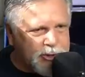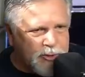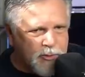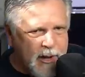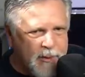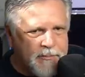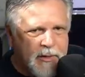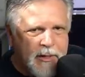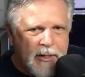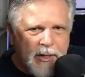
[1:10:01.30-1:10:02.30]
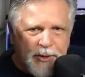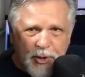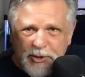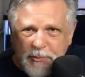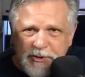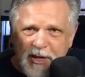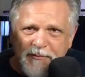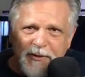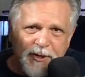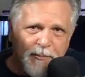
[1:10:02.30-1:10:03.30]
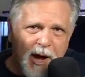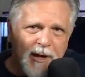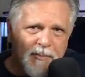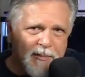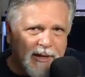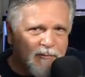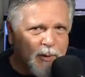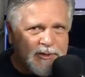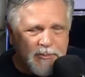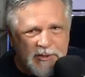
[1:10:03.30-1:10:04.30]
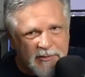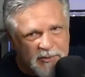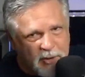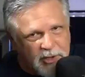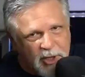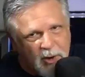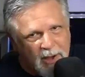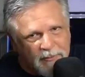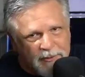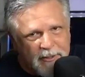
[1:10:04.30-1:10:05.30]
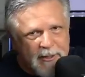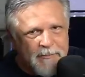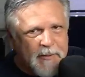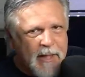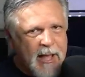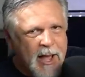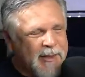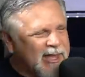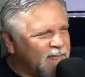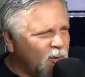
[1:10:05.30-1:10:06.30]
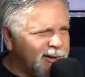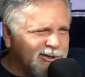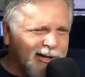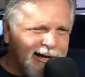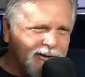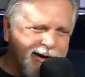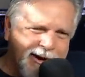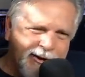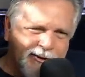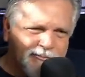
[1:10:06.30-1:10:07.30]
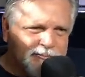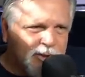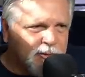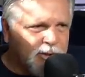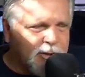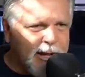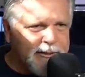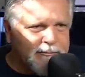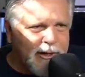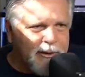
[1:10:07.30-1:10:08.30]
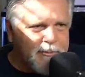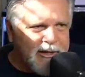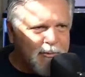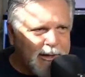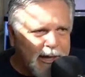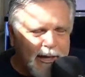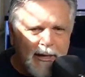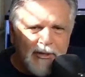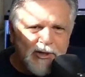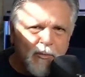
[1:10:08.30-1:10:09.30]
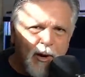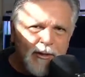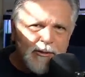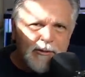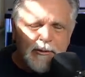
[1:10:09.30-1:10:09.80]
to throw some stuff into the pot, maybe give away some stuff, start the year off with. I mean, giveaways are kind of, I don't know, they're kind of gimmicky in some ways,